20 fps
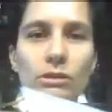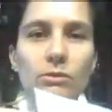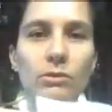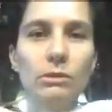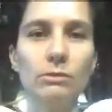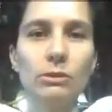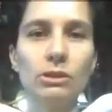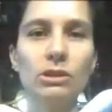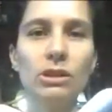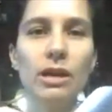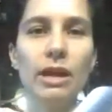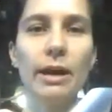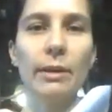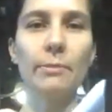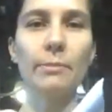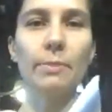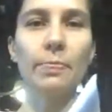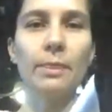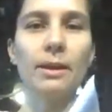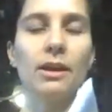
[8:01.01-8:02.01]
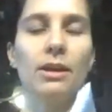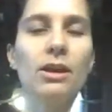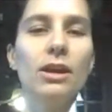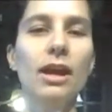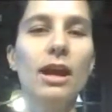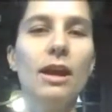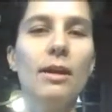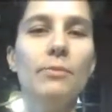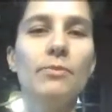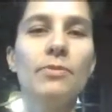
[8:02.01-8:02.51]
one more time.
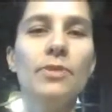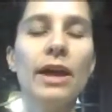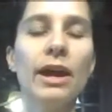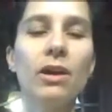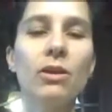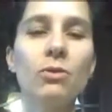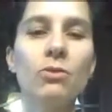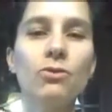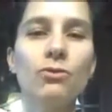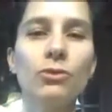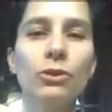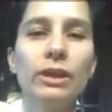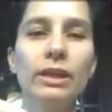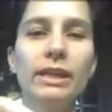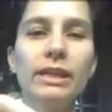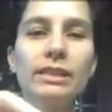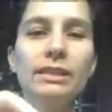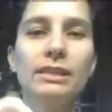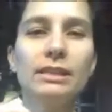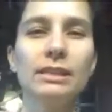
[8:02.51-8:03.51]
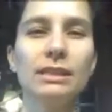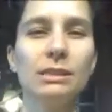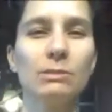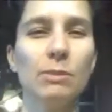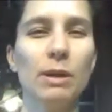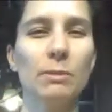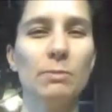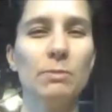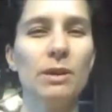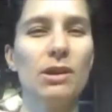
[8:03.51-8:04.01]
Now, for kids, this
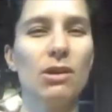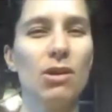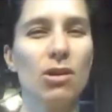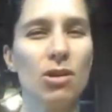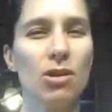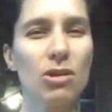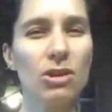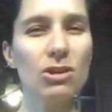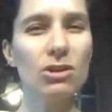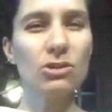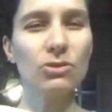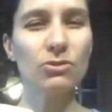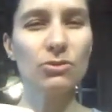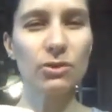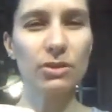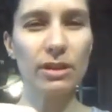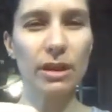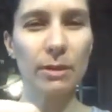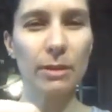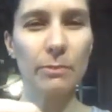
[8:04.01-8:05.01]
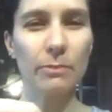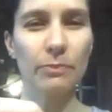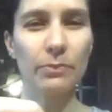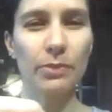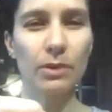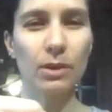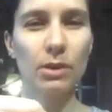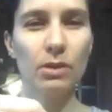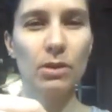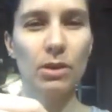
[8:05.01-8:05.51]
might be harder for them,
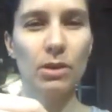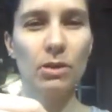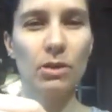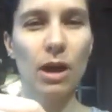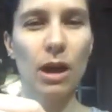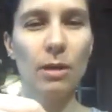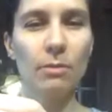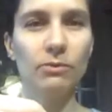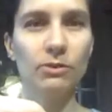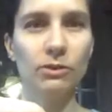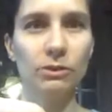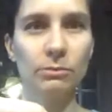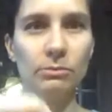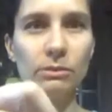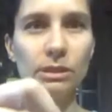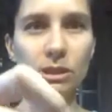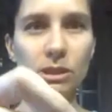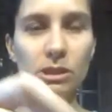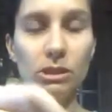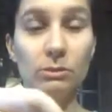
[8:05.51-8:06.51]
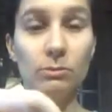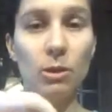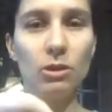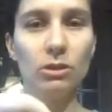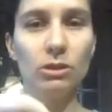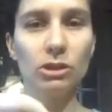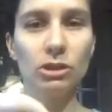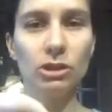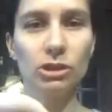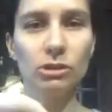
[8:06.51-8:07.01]
for much
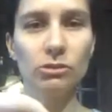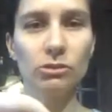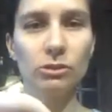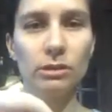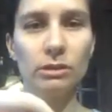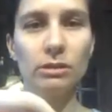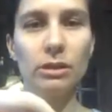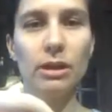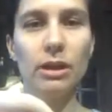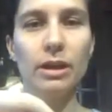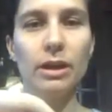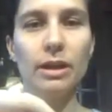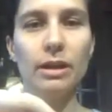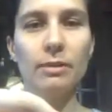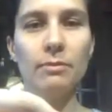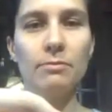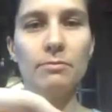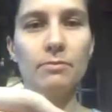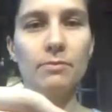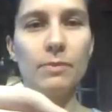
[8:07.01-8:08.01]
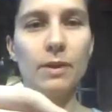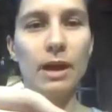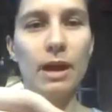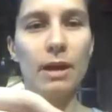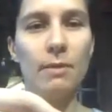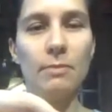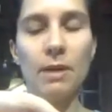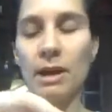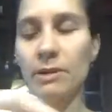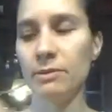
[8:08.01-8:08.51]
smaller children.
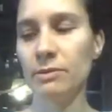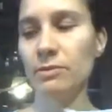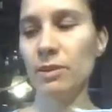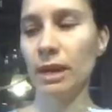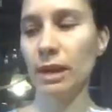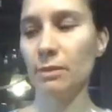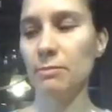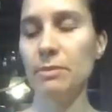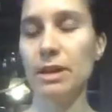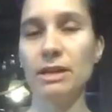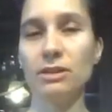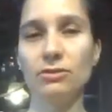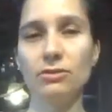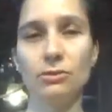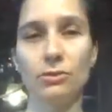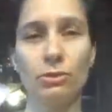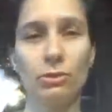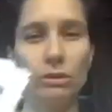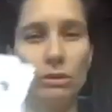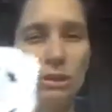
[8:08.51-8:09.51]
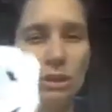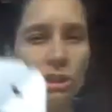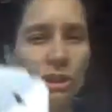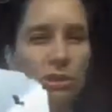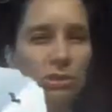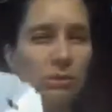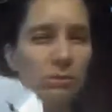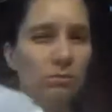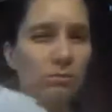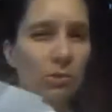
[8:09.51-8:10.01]
I would recommend for
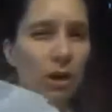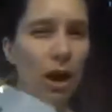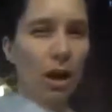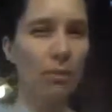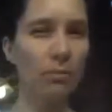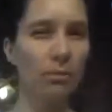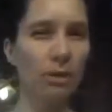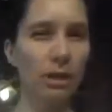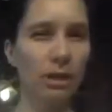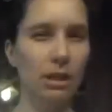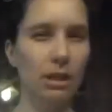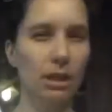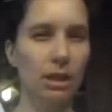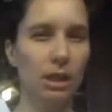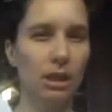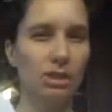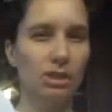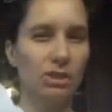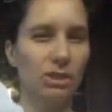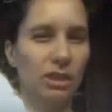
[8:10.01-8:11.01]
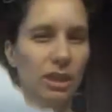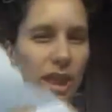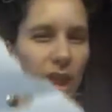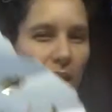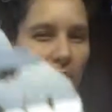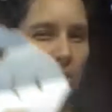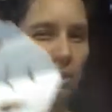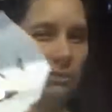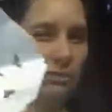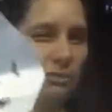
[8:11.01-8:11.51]
children probably under the
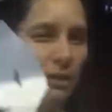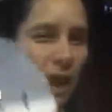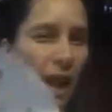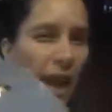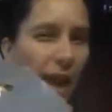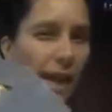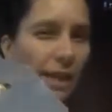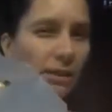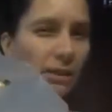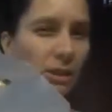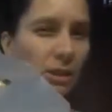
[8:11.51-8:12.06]
age of 8,